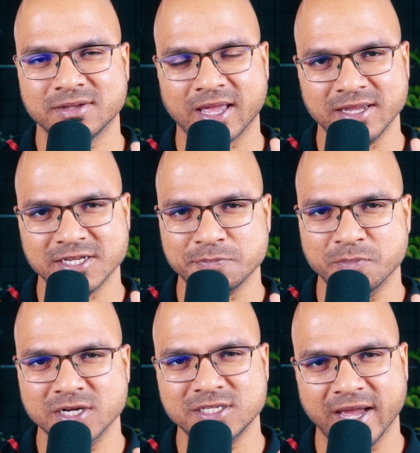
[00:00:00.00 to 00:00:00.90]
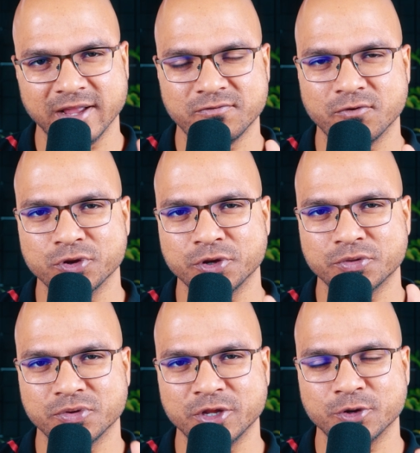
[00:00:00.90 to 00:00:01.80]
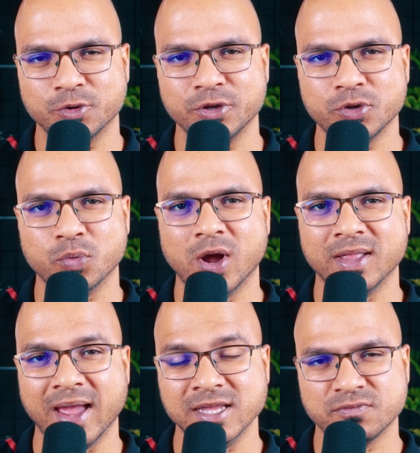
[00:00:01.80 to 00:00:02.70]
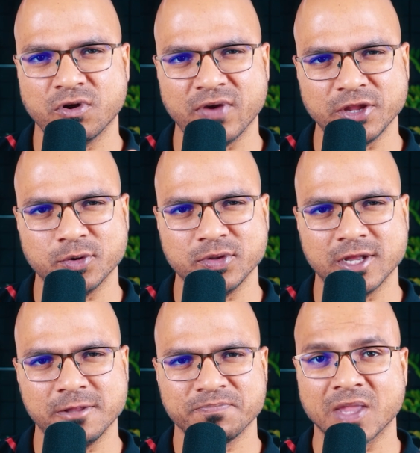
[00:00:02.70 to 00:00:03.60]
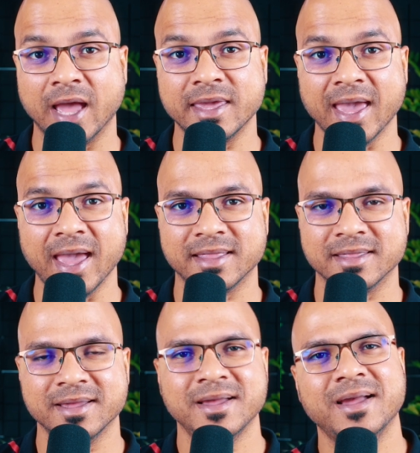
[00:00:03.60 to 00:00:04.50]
can I just merge that four into three into two into one as four factorial? I can.